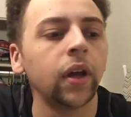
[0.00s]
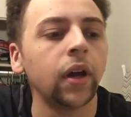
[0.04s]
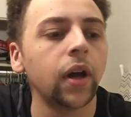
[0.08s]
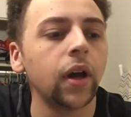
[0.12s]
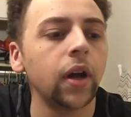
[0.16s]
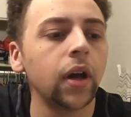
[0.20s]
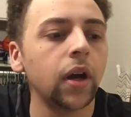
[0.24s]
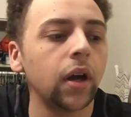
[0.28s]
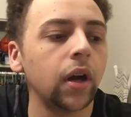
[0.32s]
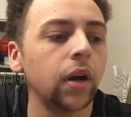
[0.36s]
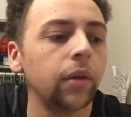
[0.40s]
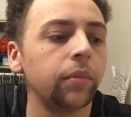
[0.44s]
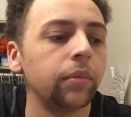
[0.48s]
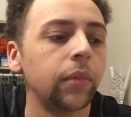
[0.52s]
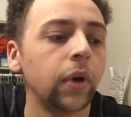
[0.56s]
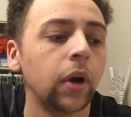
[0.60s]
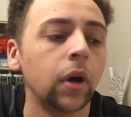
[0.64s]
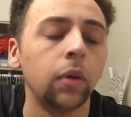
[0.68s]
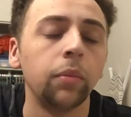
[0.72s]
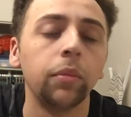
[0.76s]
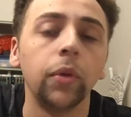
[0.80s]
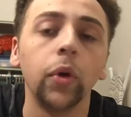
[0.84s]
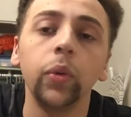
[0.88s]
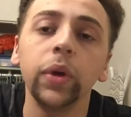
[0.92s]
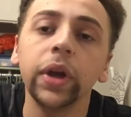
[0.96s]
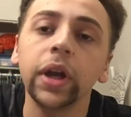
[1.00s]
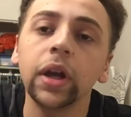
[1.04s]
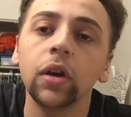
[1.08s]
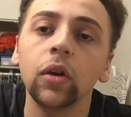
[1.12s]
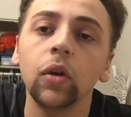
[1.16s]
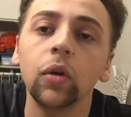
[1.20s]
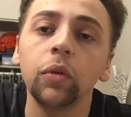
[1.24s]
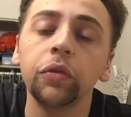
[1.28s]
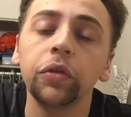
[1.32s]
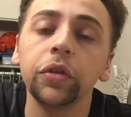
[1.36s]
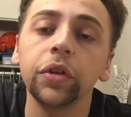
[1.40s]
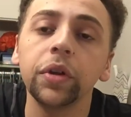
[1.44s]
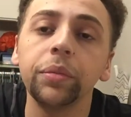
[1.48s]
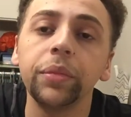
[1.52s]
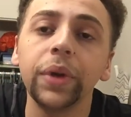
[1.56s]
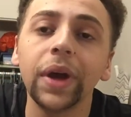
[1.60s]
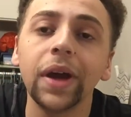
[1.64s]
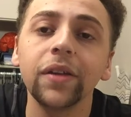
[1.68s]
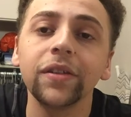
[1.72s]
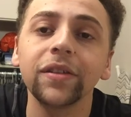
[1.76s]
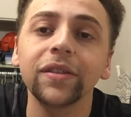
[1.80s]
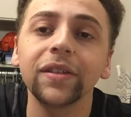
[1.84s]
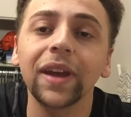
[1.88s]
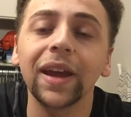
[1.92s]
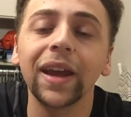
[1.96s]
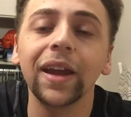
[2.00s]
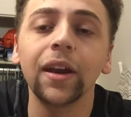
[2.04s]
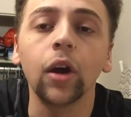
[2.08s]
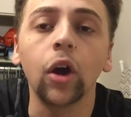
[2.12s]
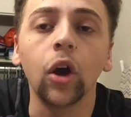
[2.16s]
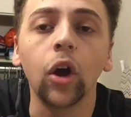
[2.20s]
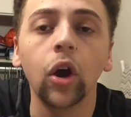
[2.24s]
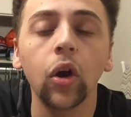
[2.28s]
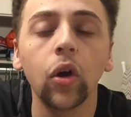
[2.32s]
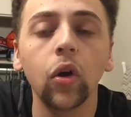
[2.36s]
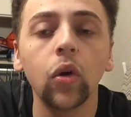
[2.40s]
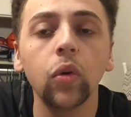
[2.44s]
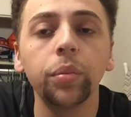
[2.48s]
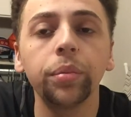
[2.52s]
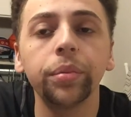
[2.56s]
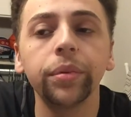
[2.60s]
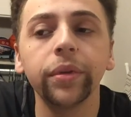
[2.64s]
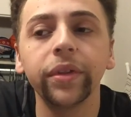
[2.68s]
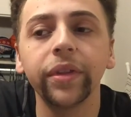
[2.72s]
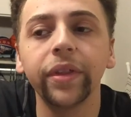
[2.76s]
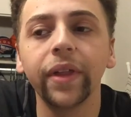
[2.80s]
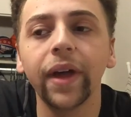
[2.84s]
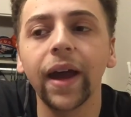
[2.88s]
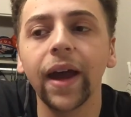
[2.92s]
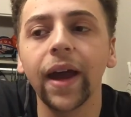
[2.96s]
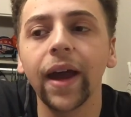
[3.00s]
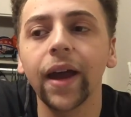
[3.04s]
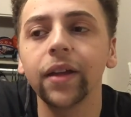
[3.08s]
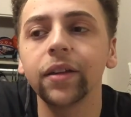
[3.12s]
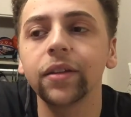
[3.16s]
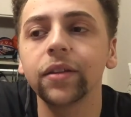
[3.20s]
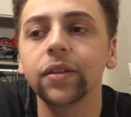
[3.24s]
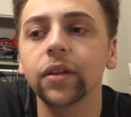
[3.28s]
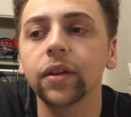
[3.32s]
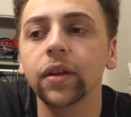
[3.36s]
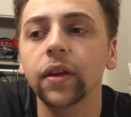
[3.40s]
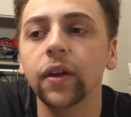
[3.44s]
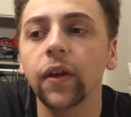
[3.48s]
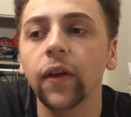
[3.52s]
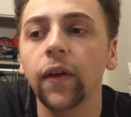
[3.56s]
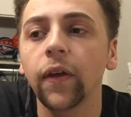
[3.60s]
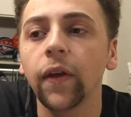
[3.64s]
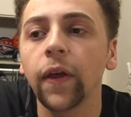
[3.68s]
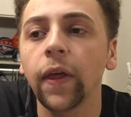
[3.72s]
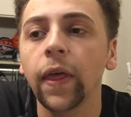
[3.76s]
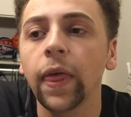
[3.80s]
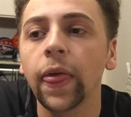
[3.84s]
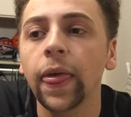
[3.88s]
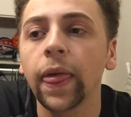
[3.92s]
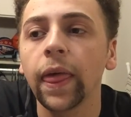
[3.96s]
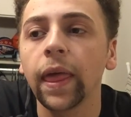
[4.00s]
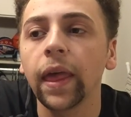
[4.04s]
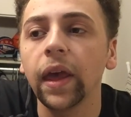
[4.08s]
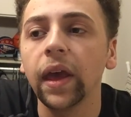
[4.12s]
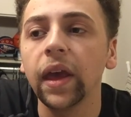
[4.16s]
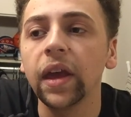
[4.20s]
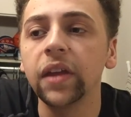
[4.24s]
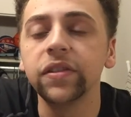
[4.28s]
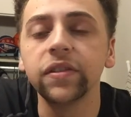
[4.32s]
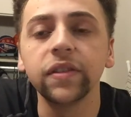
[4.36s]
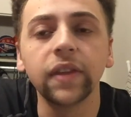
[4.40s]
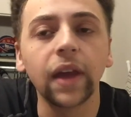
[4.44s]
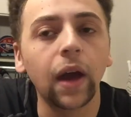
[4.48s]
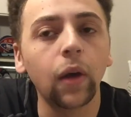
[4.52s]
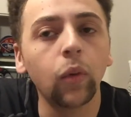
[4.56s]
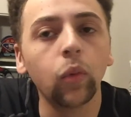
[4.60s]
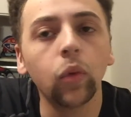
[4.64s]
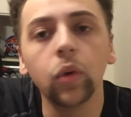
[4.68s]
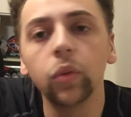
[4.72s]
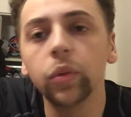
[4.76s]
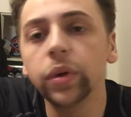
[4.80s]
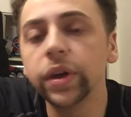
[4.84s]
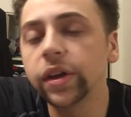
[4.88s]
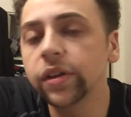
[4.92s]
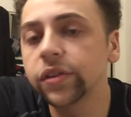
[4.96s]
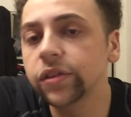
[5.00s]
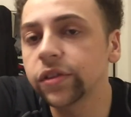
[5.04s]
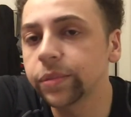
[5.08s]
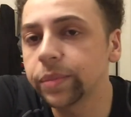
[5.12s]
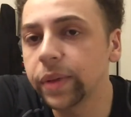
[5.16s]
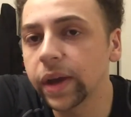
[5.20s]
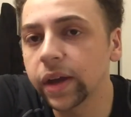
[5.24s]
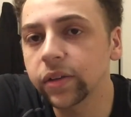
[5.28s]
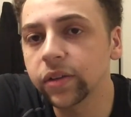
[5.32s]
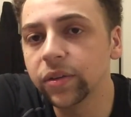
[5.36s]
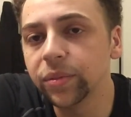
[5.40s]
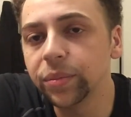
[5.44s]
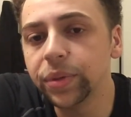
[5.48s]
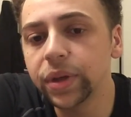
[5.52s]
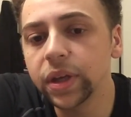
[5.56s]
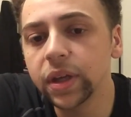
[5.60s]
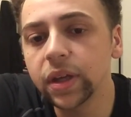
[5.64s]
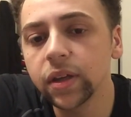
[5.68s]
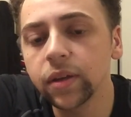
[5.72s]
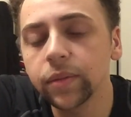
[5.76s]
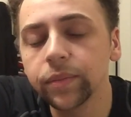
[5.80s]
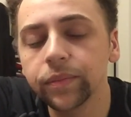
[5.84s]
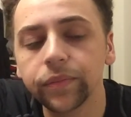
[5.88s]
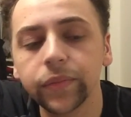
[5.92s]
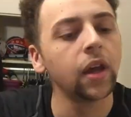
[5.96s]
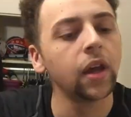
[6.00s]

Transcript: But we can hope for the best and hope that it's not what we expect to be.